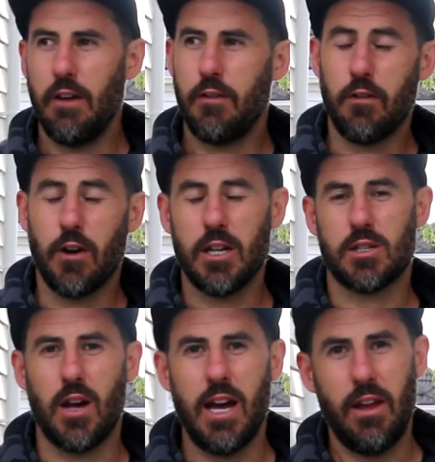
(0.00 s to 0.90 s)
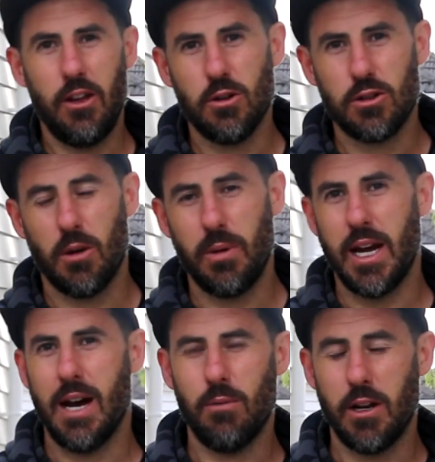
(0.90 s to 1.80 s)
If you've got a site that you're
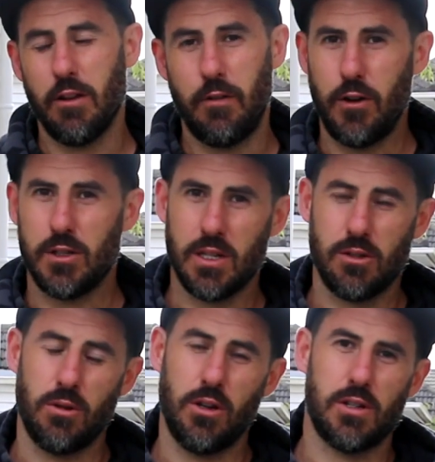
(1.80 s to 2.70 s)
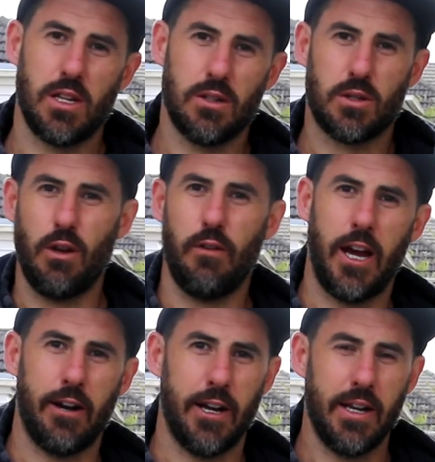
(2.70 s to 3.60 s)
chopping up, one of the first things you'll do is get the
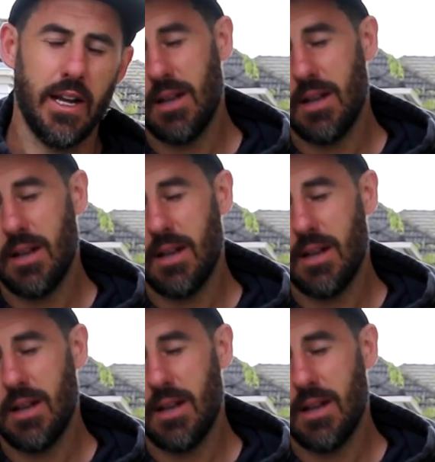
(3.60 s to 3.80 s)
surveyor in.